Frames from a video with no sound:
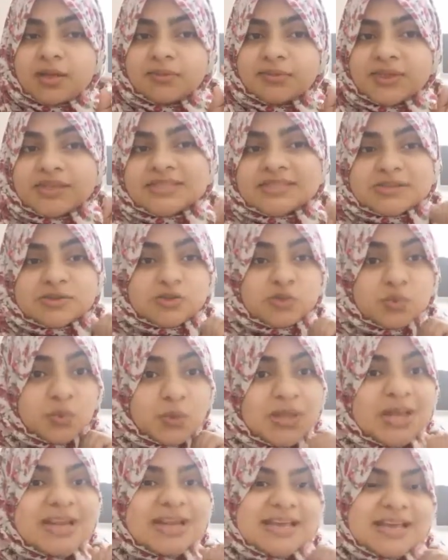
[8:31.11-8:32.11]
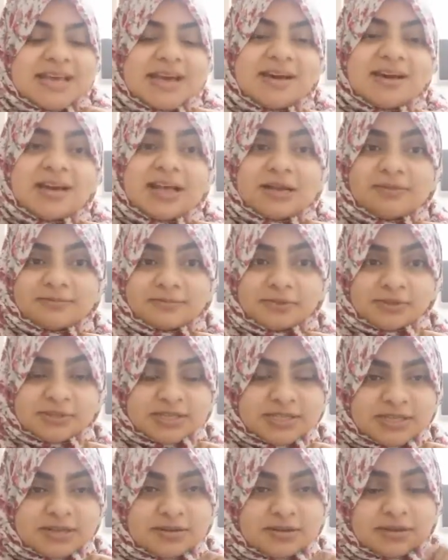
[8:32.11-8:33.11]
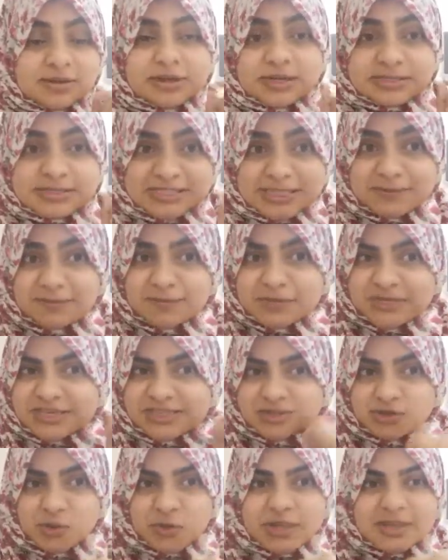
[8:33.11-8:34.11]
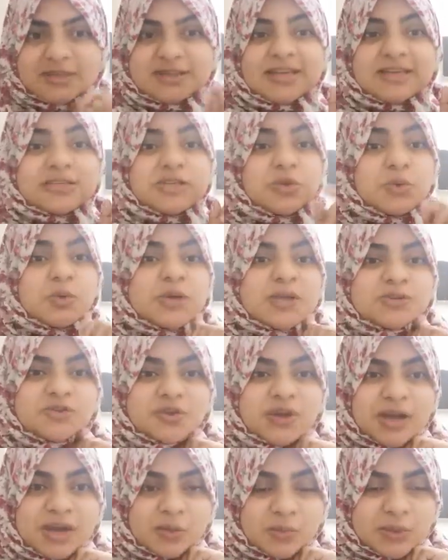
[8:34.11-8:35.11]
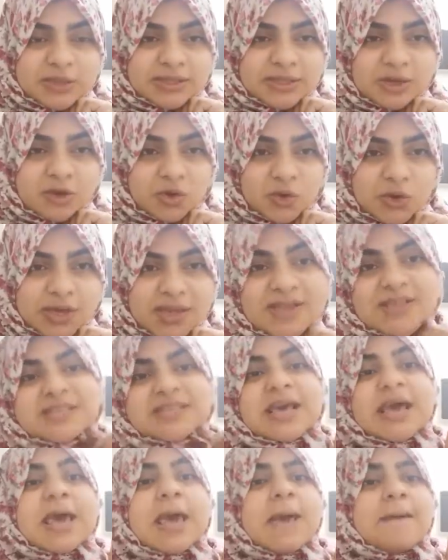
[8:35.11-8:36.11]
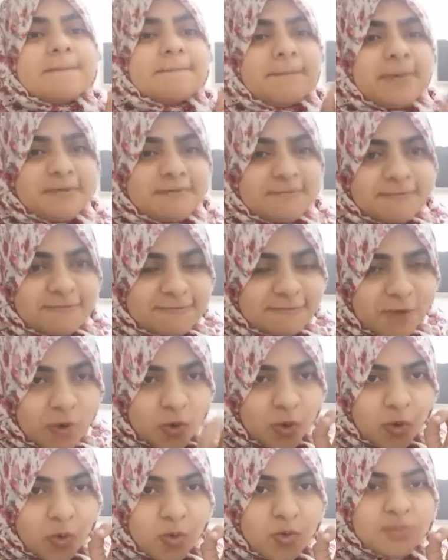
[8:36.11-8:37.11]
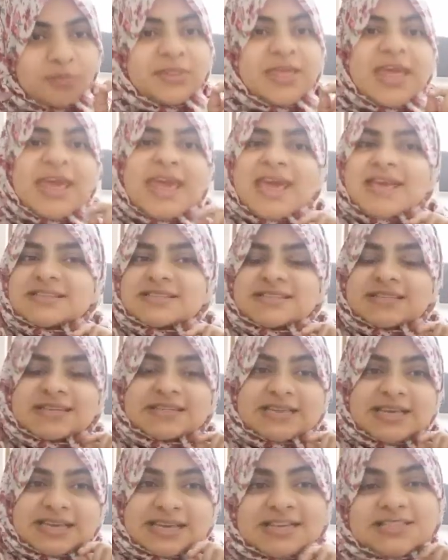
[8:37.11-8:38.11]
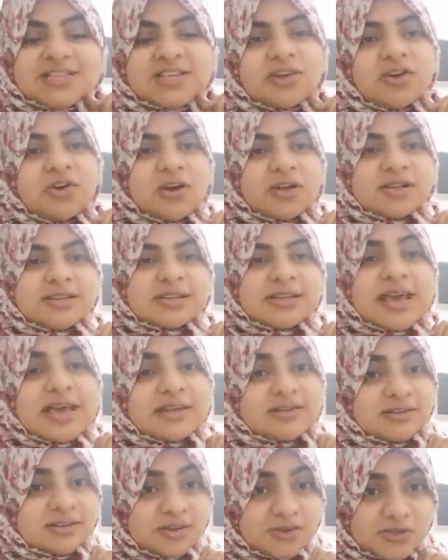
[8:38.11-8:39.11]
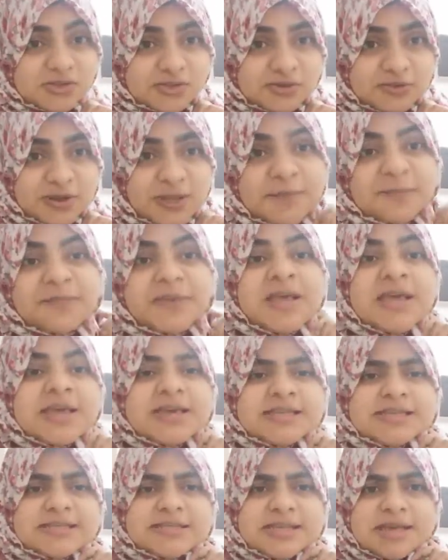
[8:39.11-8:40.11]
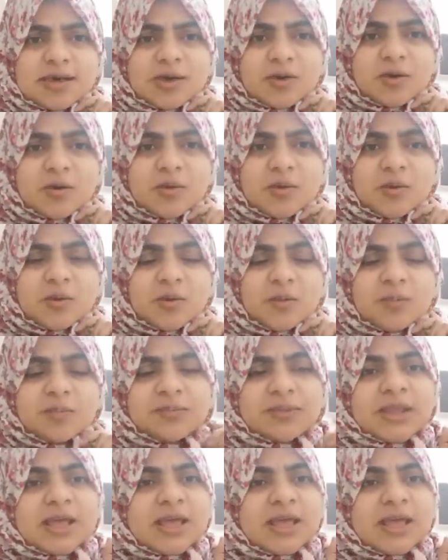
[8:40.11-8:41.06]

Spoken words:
this is really a helpful tips and trick that you can try with your kids before they enter their kindergarten and nursery. So